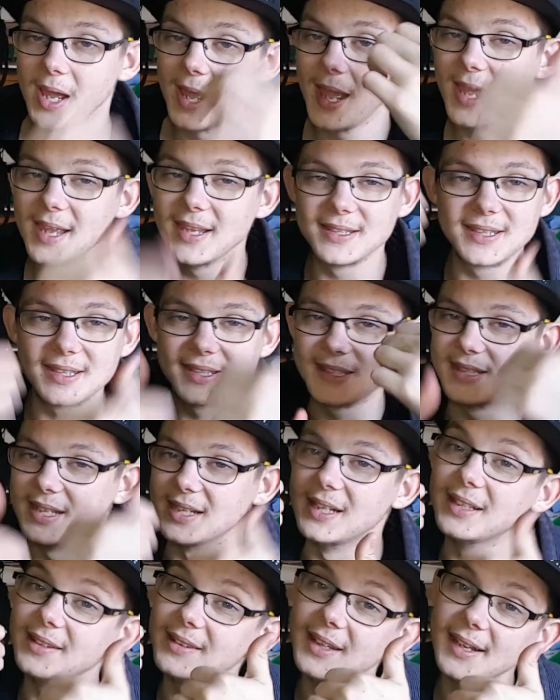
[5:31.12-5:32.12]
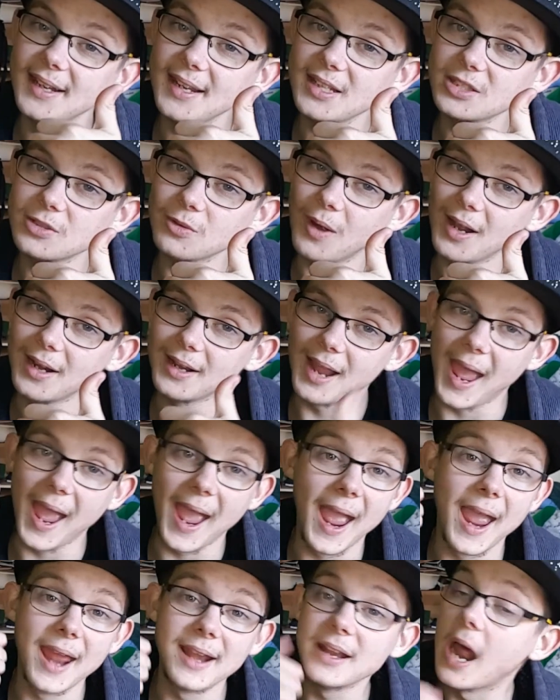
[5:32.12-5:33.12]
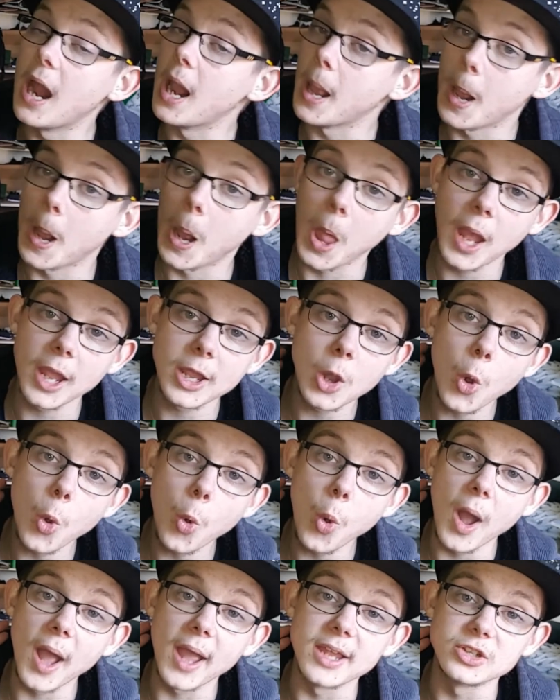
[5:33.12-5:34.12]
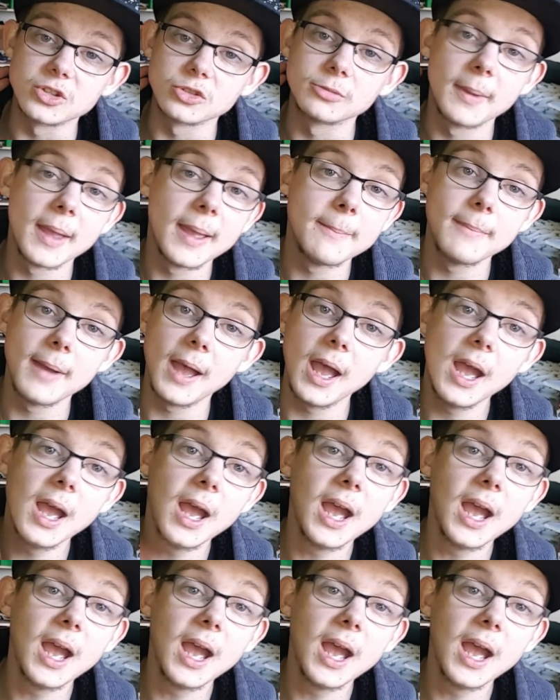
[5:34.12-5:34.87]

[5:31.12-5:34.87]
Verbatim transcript: See you in the next one, and like always, remember,